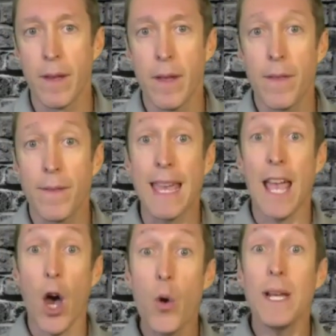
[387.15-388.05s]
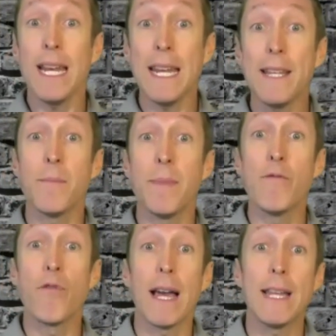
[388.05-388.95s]
They only need to be
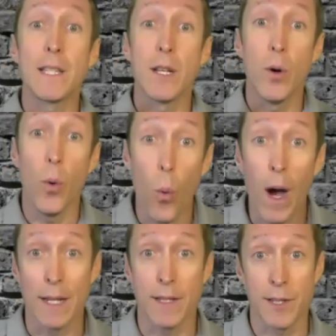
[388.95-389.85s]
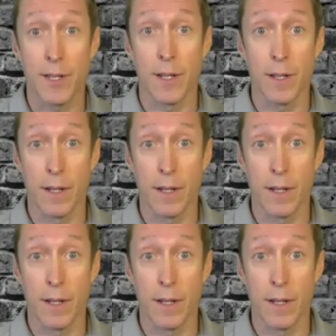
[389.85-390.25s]
right once.